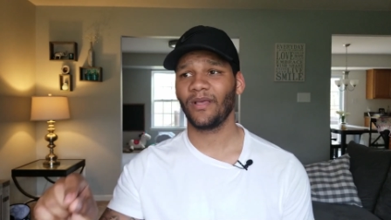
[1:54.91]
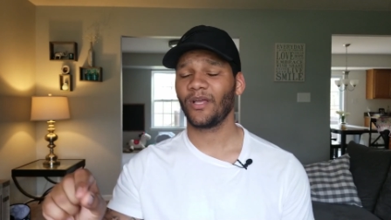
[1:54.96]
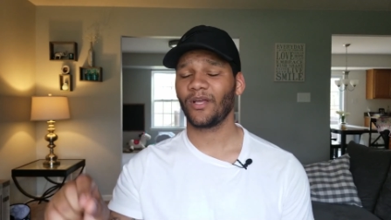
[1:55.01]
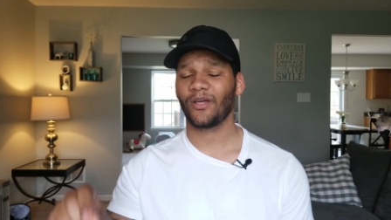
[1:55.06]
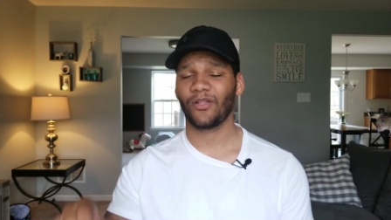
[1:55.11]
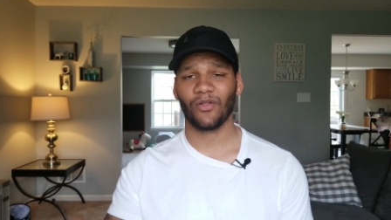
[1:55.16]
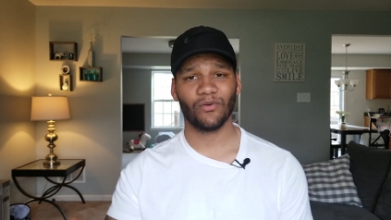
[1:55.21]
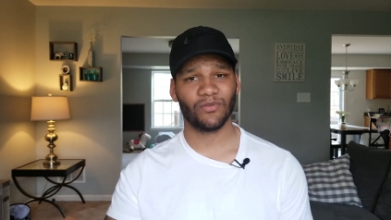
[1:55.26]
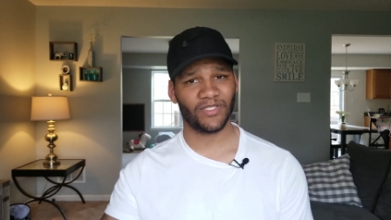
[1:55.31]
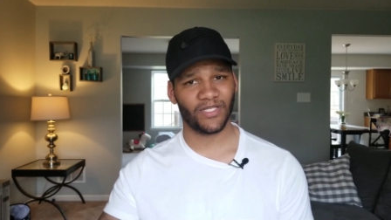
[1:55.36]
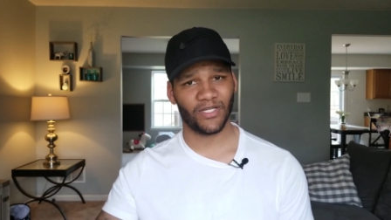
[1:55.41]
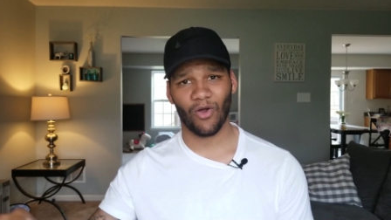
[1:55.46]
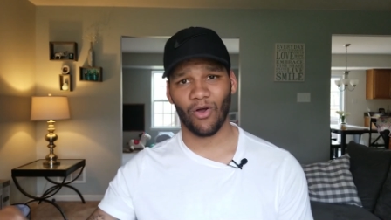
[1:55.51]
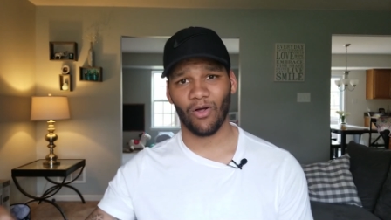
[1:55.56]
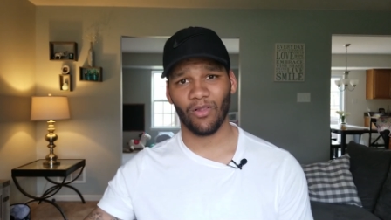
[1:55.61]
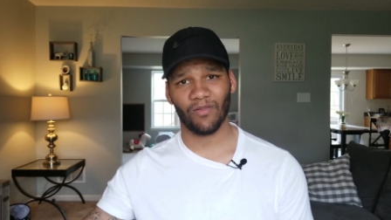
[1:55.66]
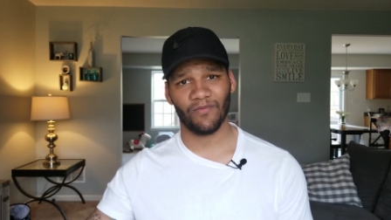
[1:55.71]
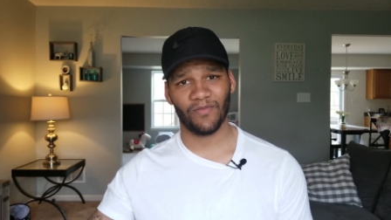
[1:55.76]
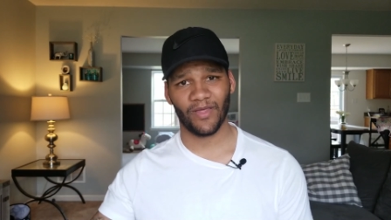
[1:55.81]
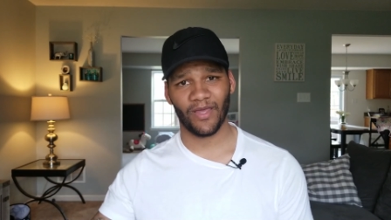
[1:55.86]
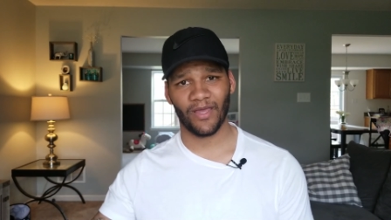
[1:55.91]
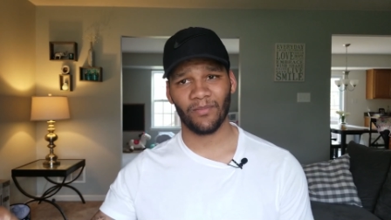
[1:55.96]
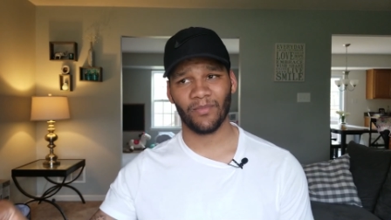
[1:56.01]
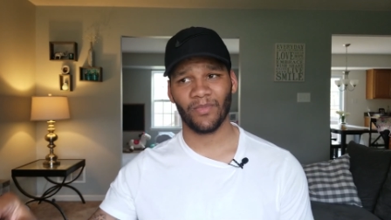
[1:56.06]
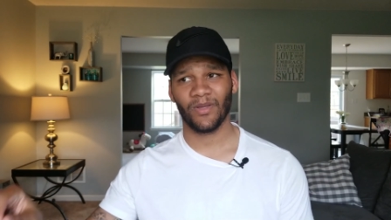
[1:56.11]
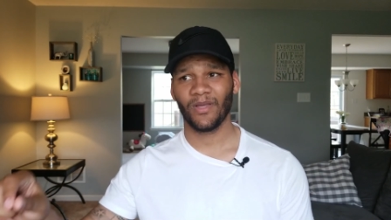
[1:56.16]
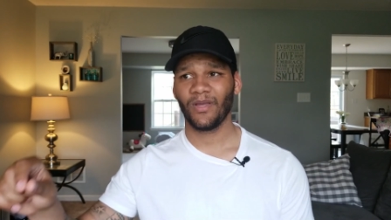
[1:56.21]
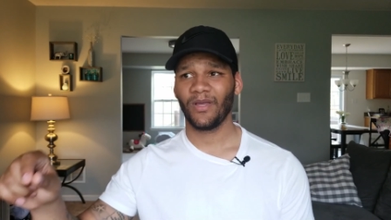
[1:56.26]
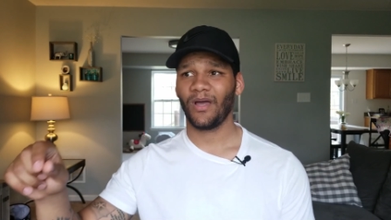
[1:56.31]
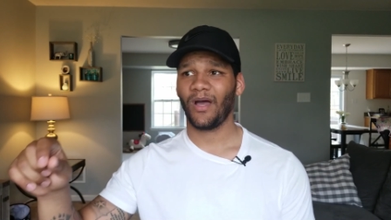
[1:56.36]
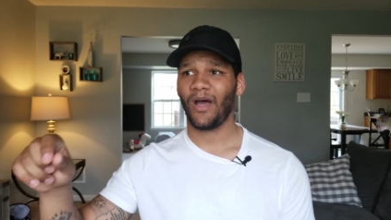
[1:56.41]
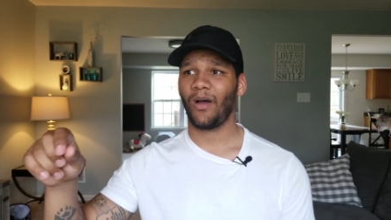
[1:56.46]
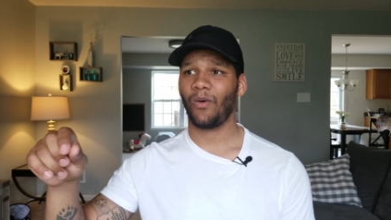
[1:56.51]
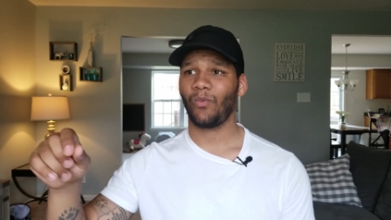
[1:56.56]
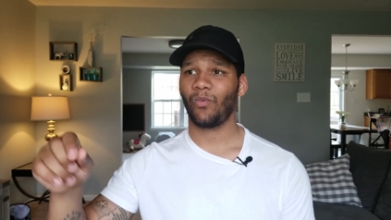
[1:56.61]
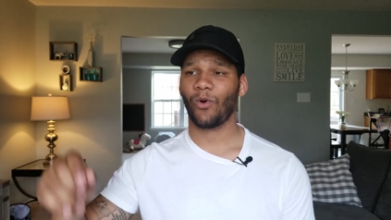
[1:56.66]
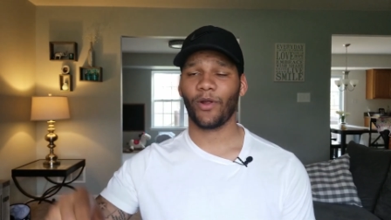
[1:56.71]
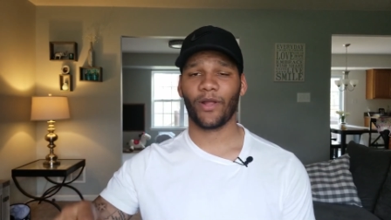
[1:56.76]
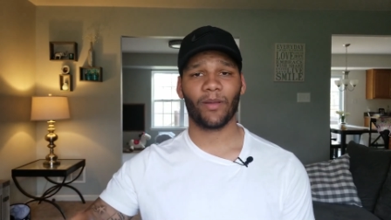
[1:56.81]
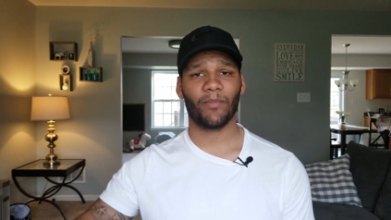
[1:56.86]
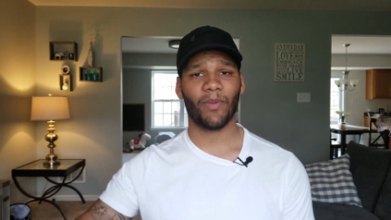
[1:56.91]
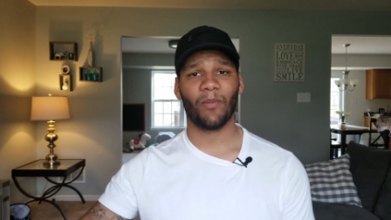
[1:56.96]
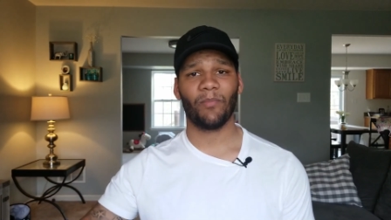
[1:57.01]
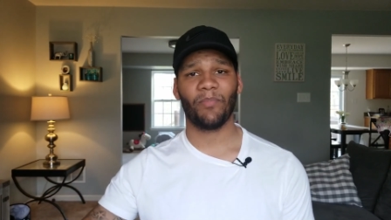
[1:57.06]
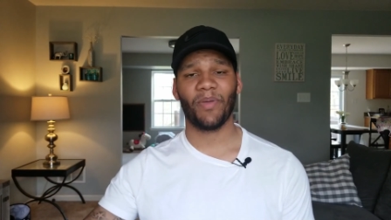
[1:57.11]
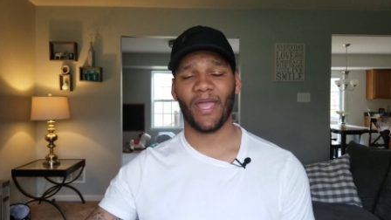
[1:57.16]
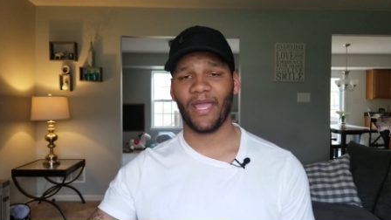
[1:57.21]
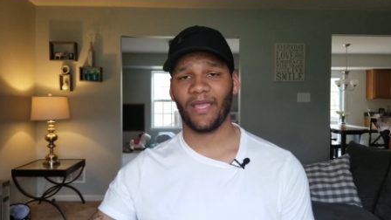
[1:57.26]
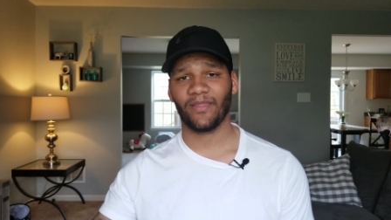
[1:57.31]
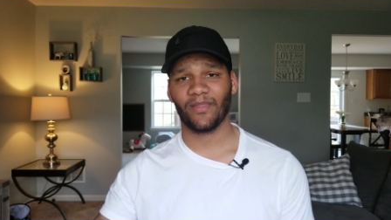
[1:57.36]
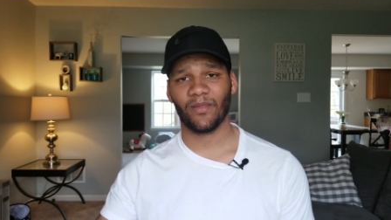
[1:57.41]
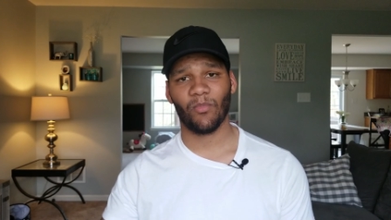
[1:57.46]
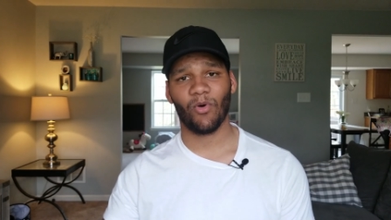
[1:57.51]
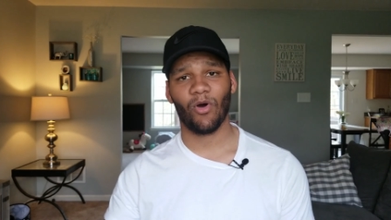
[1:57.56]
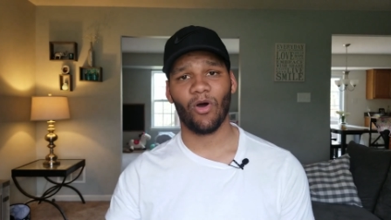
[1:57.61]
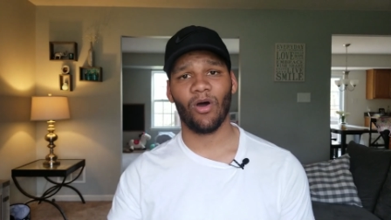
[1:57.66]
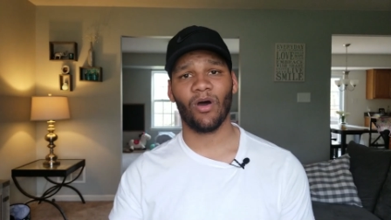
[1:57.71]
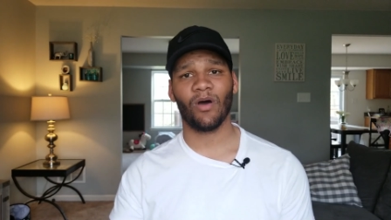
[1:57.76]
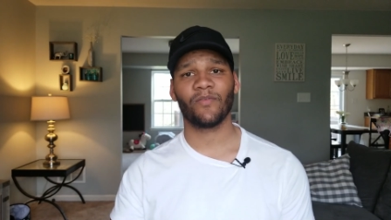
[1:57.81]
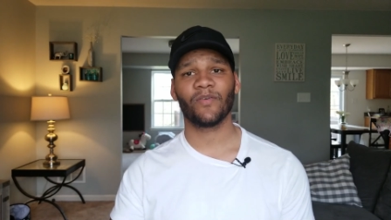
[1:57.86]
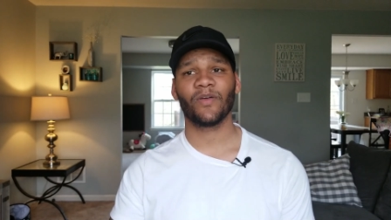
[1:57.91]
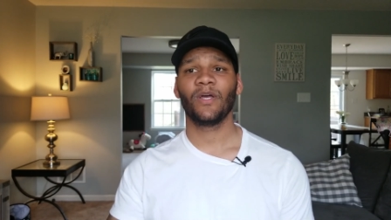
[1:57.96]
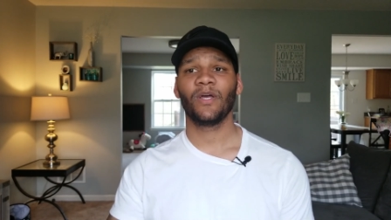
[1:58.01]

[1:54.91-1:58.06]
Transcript: closing all of them, uh, worrying about paying them off